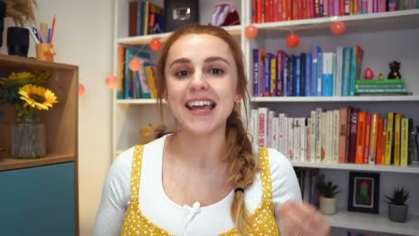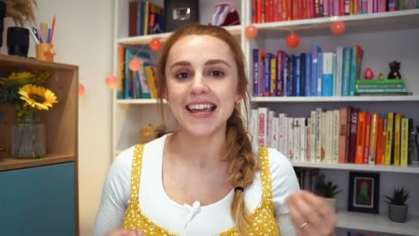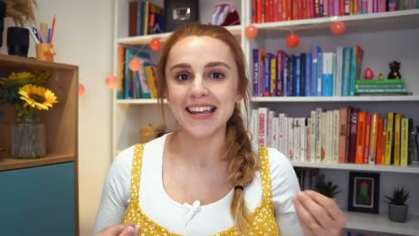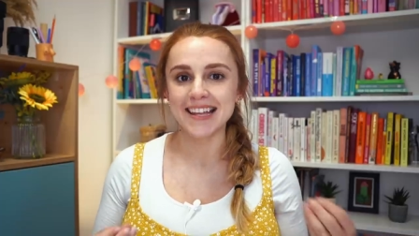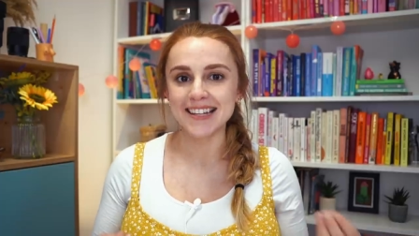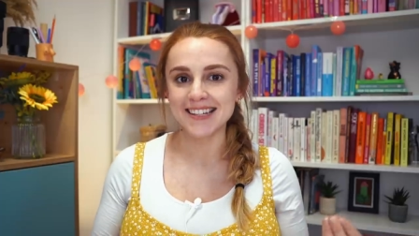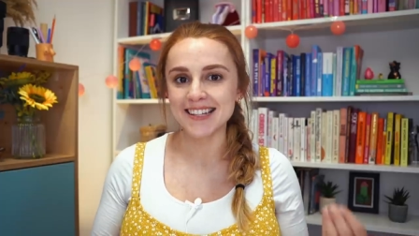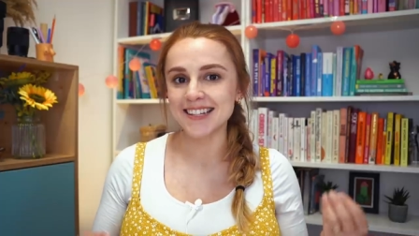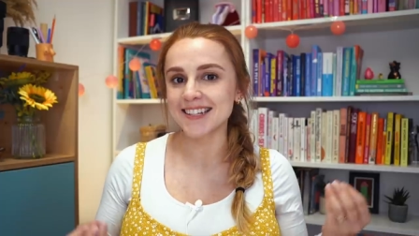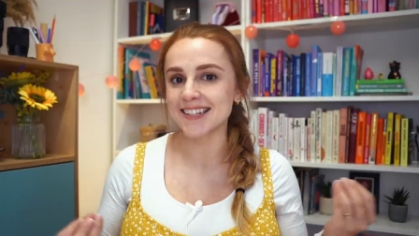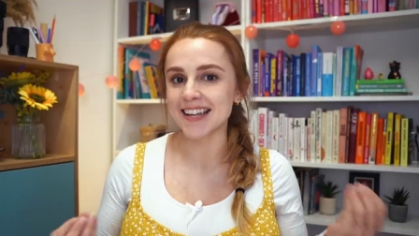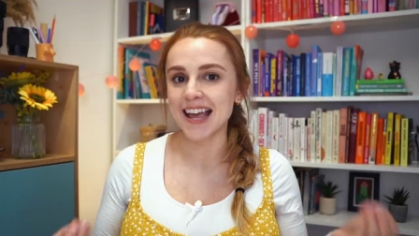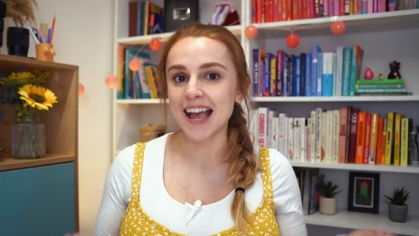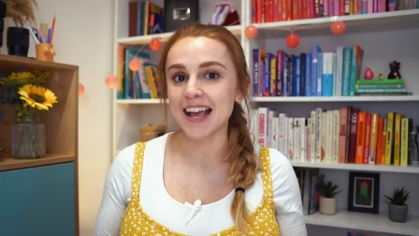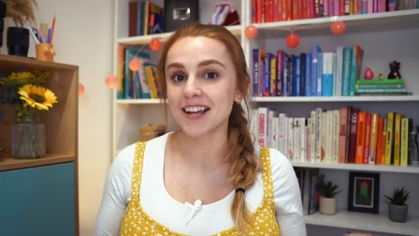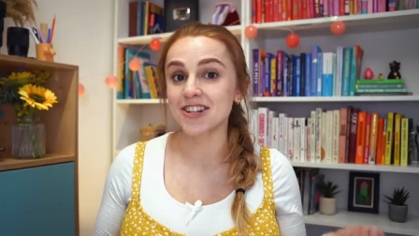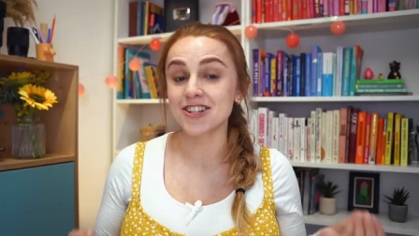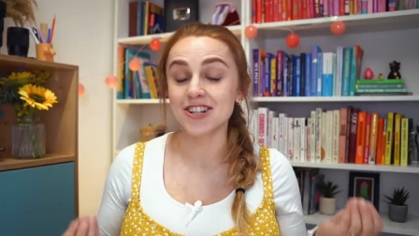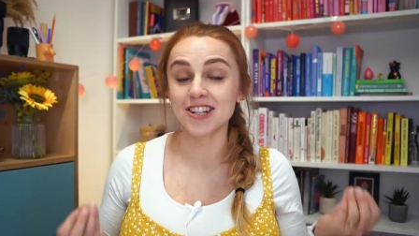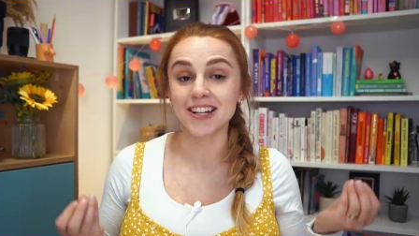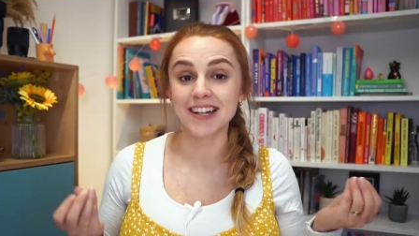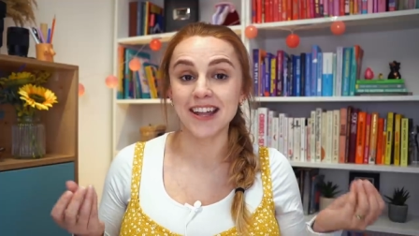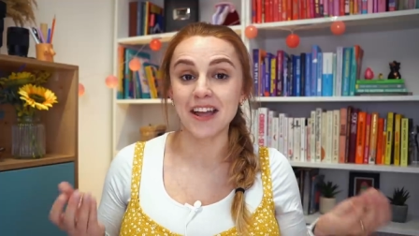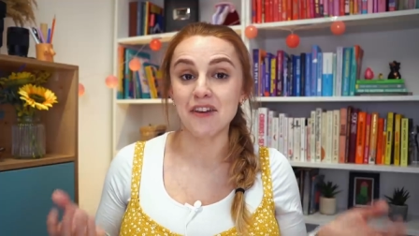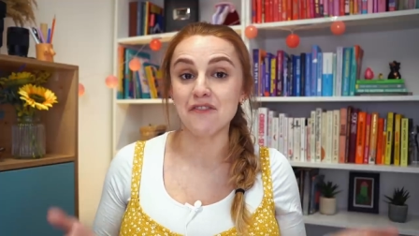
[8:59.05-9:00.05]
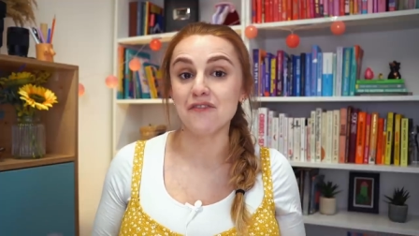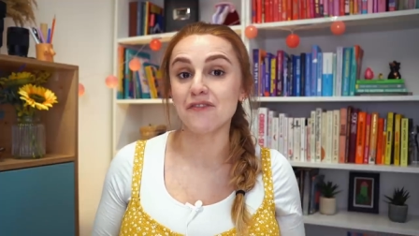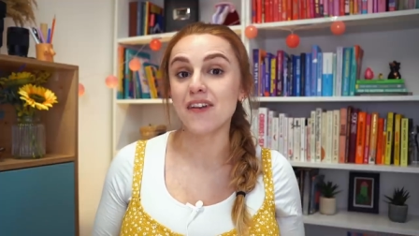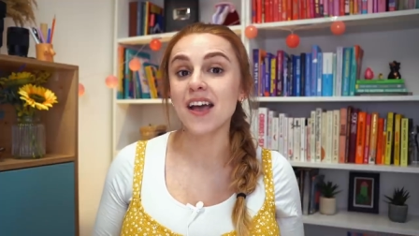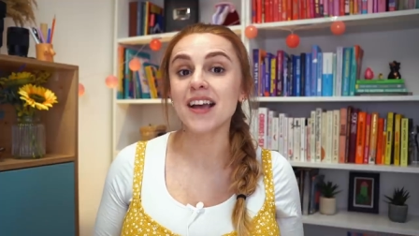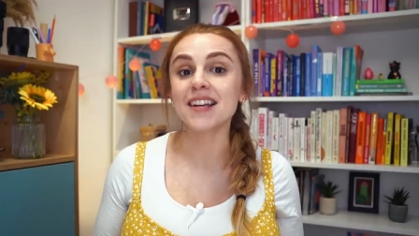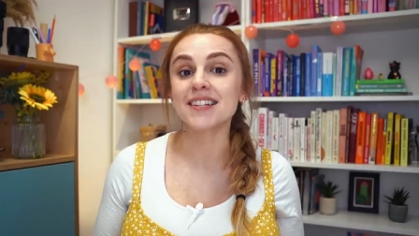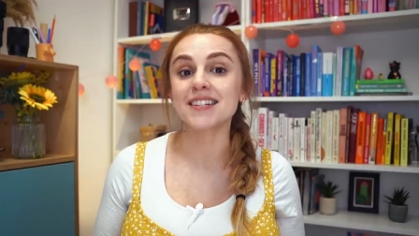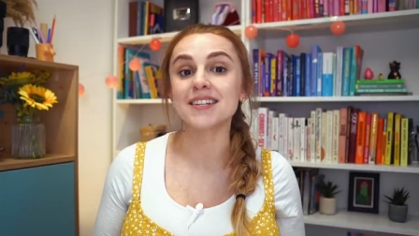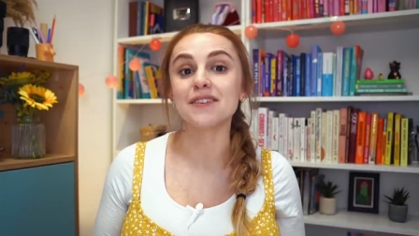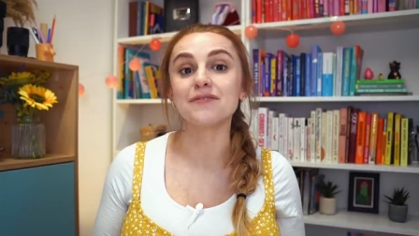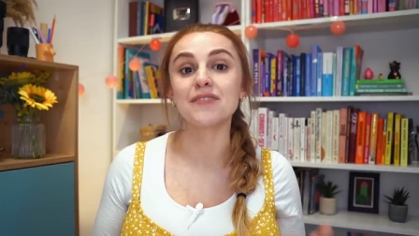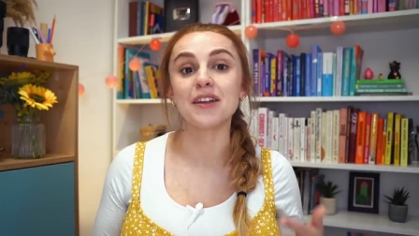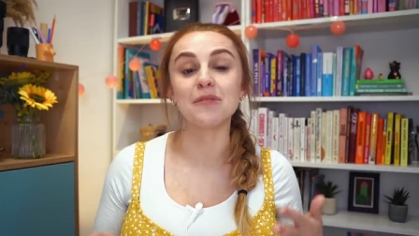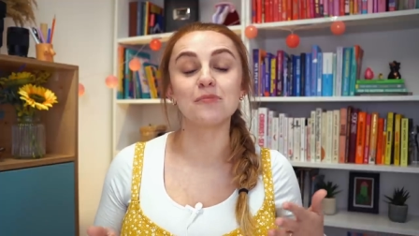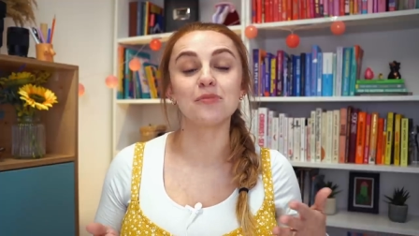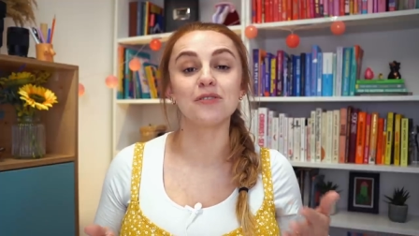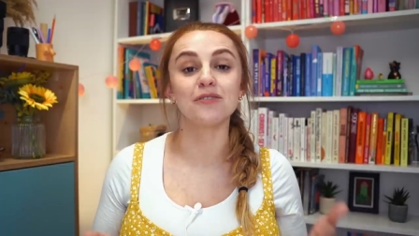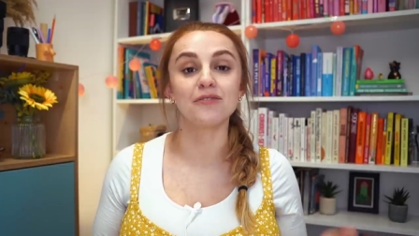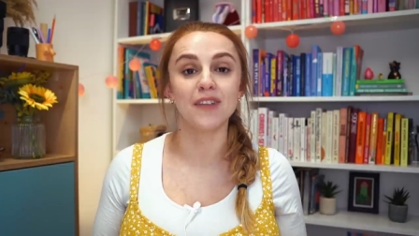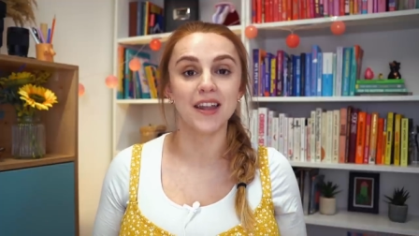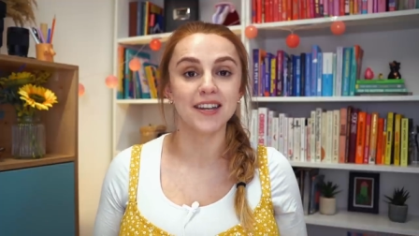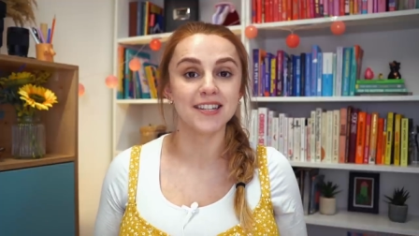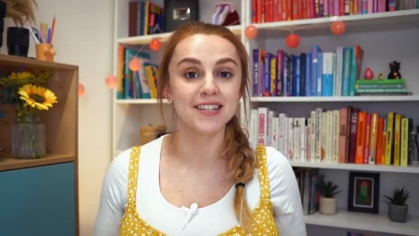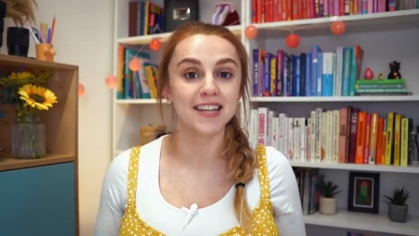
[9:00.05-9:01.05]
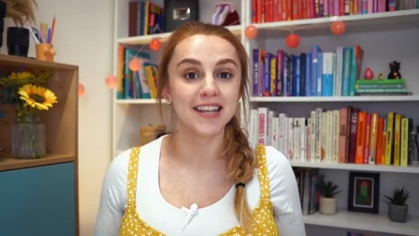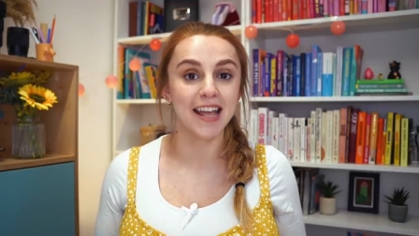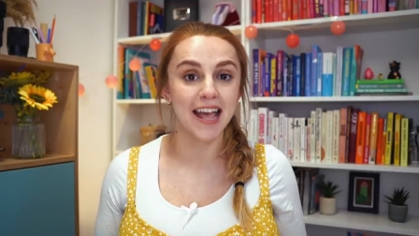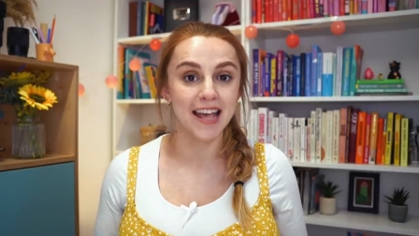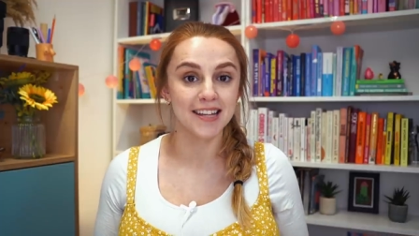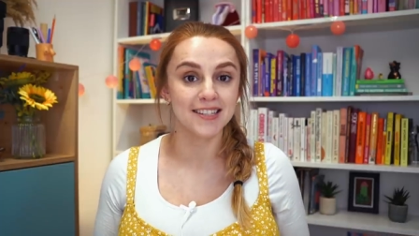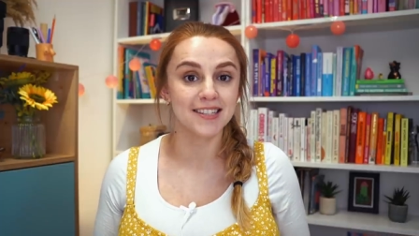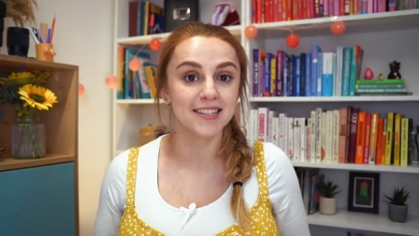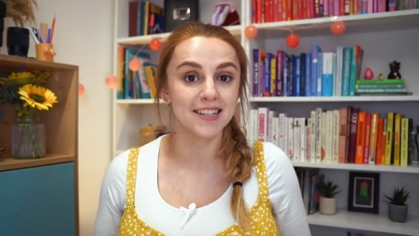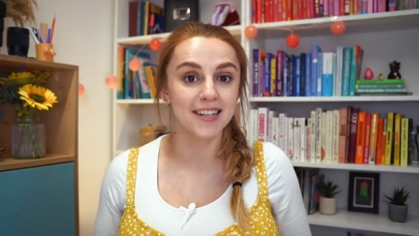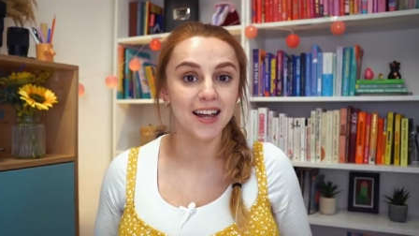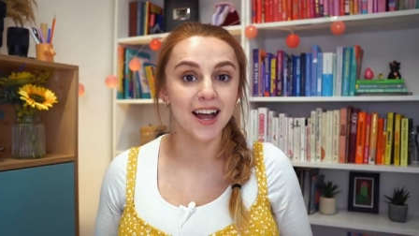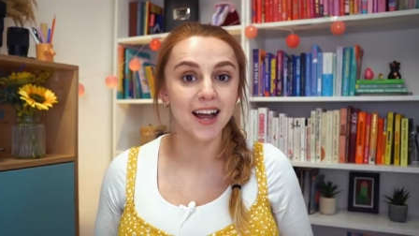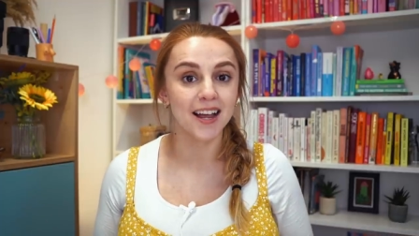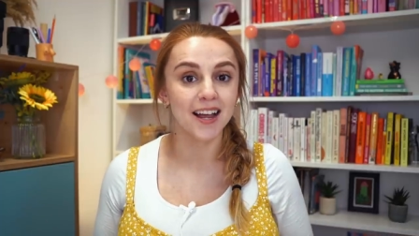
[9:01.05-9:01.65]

isn't actually effective in preventing S T